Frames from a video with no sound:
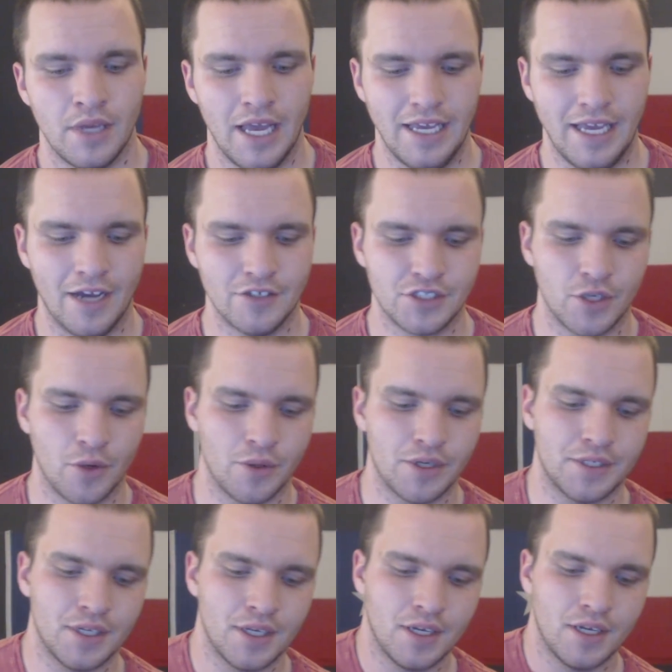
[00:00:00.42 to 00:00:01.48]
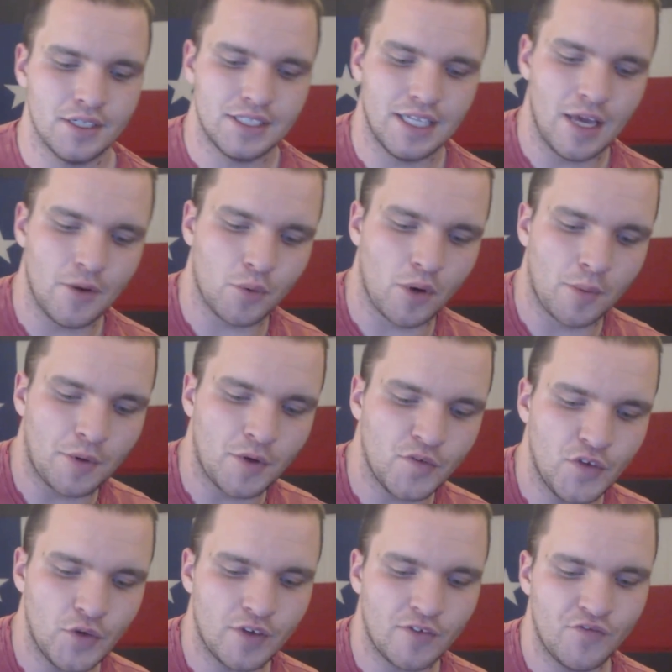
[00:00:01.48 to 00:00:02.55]
Hey, how's it going? Today we're going to
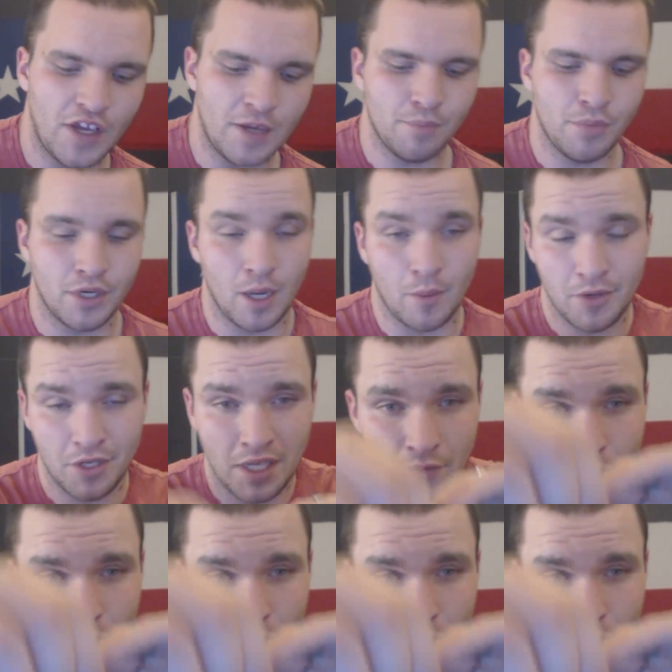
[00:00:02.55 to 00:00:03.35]
be reviewing Vapebook. I'm going